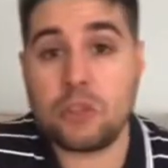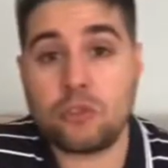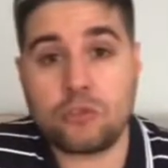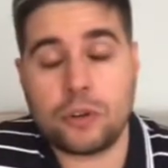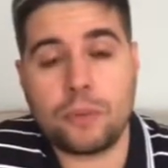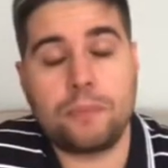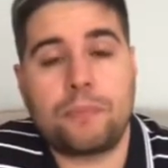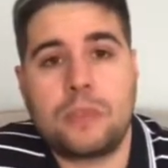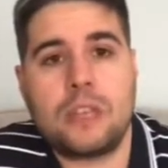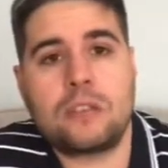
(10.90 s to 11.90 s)
But it's true.
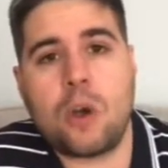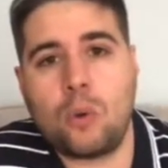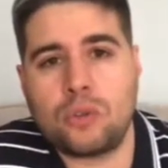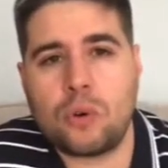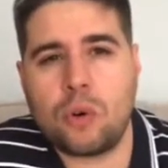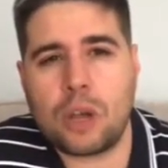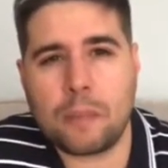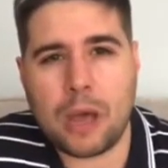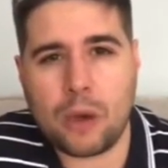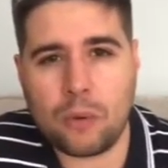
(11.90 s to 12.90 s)
This whole talk
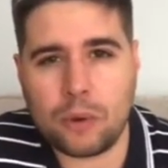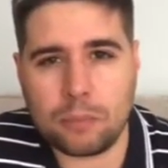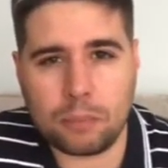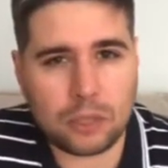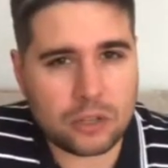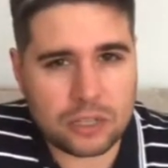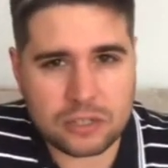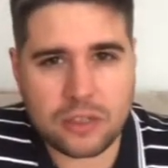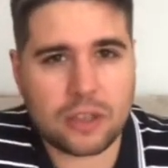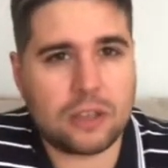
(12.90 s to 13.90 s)
about blood
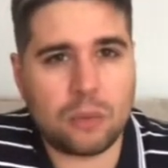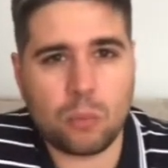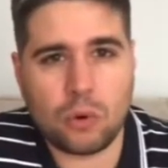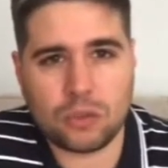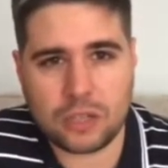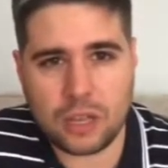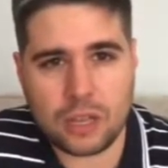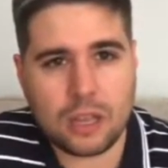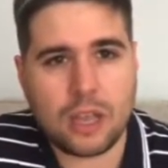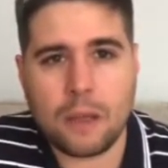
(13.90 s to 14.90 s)
is thicker than water,
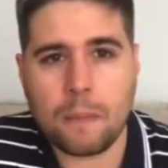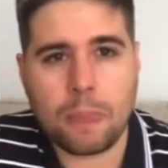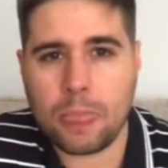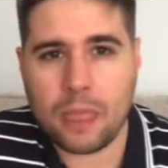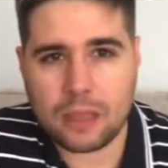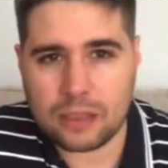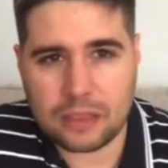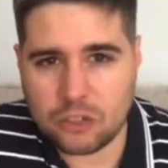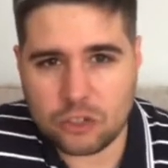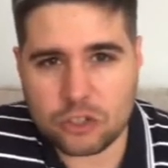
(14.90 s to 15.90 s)

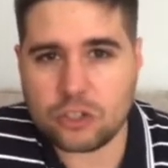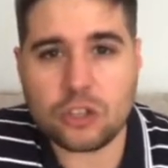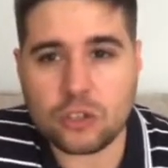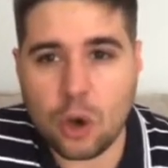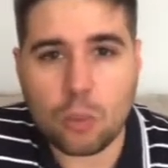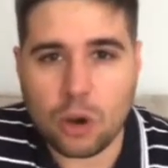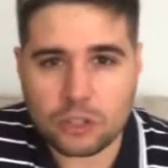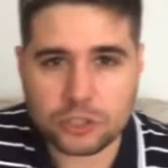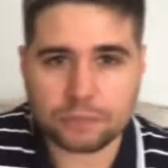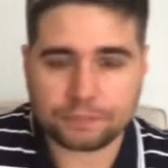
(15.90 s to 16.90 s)
that just does not
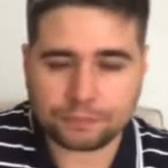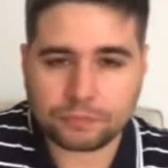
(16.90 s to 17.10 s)
wash.